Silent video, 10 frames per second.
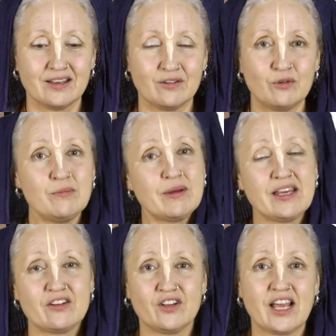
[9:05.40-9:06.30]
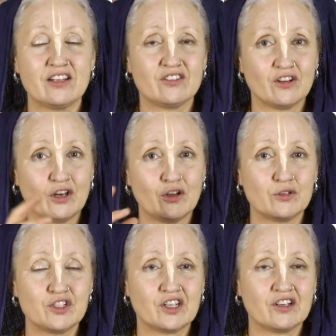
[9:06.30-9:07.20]
we may create a
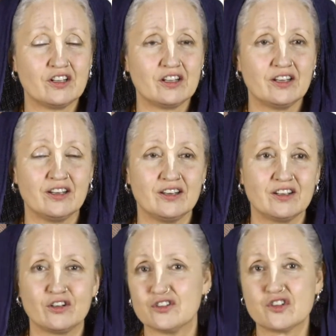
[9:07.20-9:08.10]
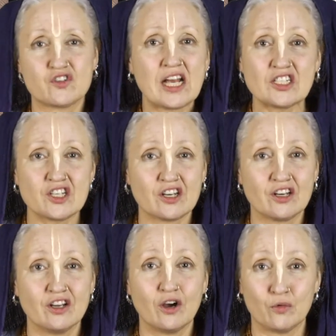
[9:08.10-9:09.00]
logical construction
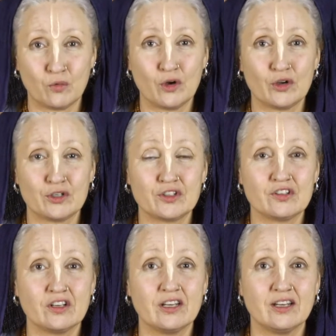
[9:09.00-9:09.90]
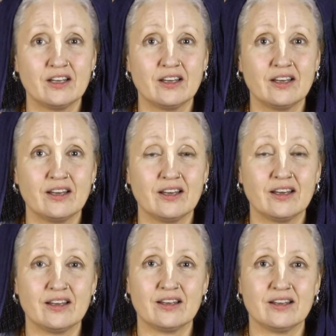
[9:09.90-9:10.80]
of words
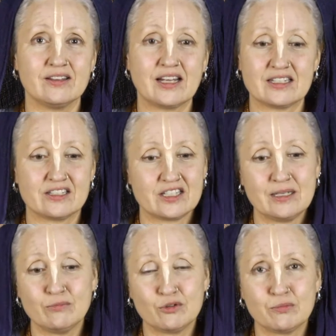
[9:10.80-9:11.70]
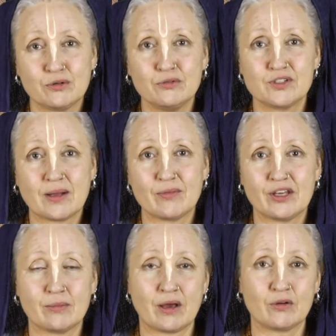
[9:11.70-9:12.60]
that seem to prove something
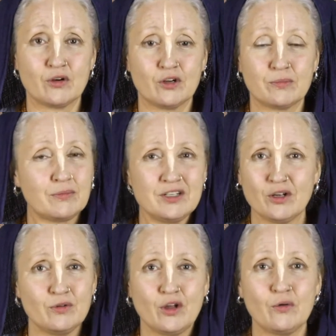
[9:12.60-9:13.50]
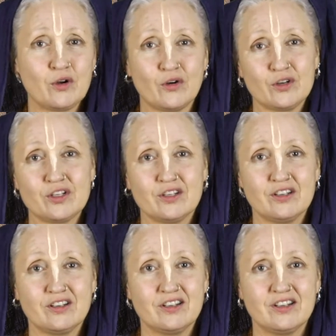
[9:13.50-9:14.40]
about God, but we don't know God.
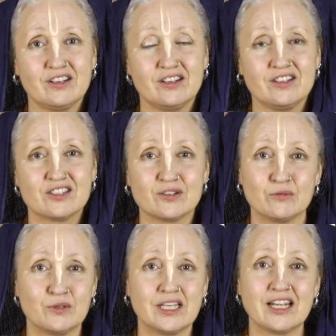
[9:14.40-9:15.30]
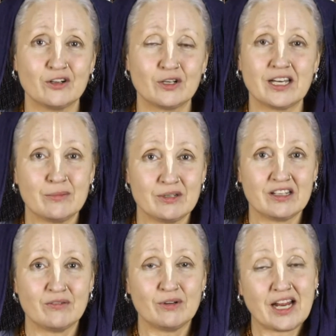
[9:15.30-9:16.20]
So we cannot limit
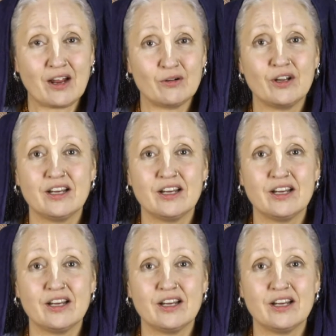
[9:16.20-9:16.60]
him with our